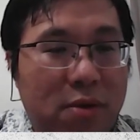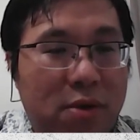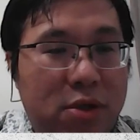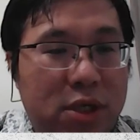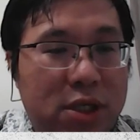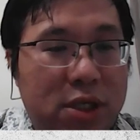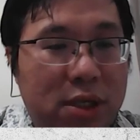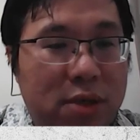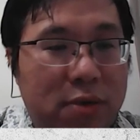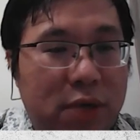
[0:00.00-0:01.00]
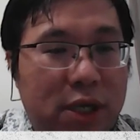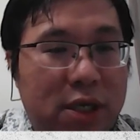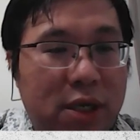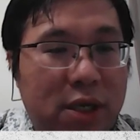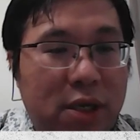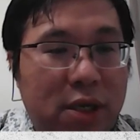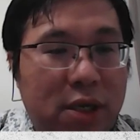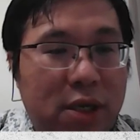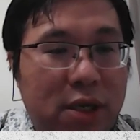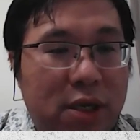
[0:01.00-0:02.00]
attrition rate.
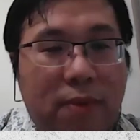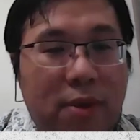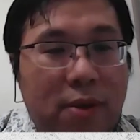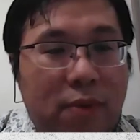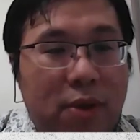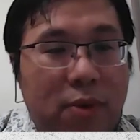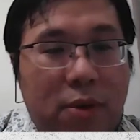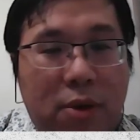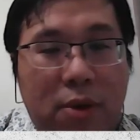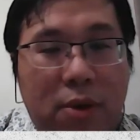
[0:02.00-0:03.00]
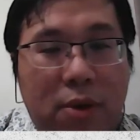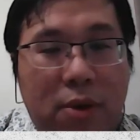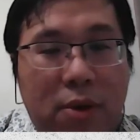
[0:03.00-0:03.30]
What do you call?